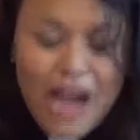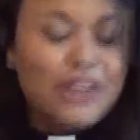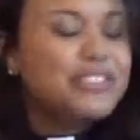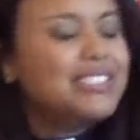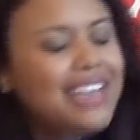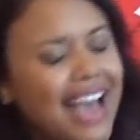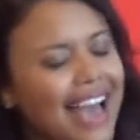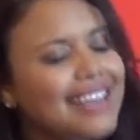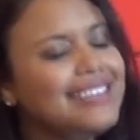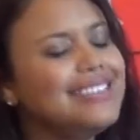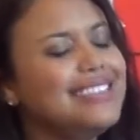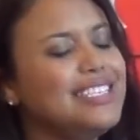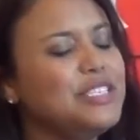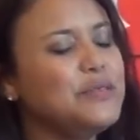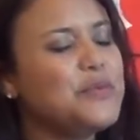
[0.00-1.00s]
Our
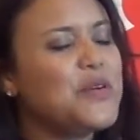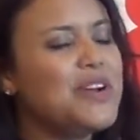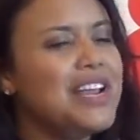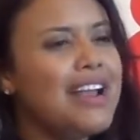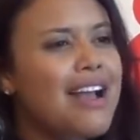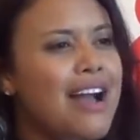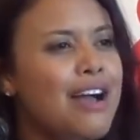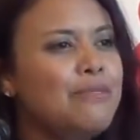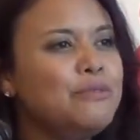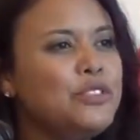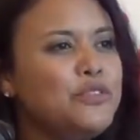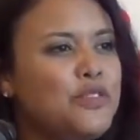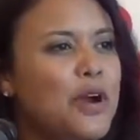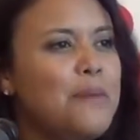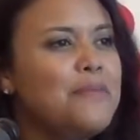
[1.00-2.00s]
text this morning
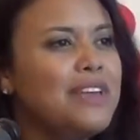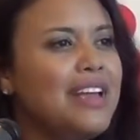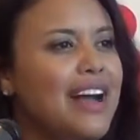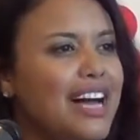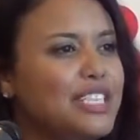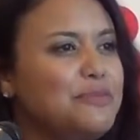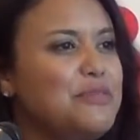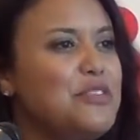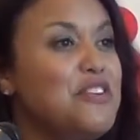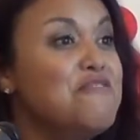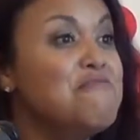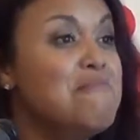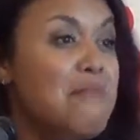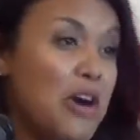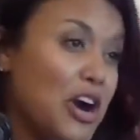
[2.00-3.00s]
comes from the Gospel of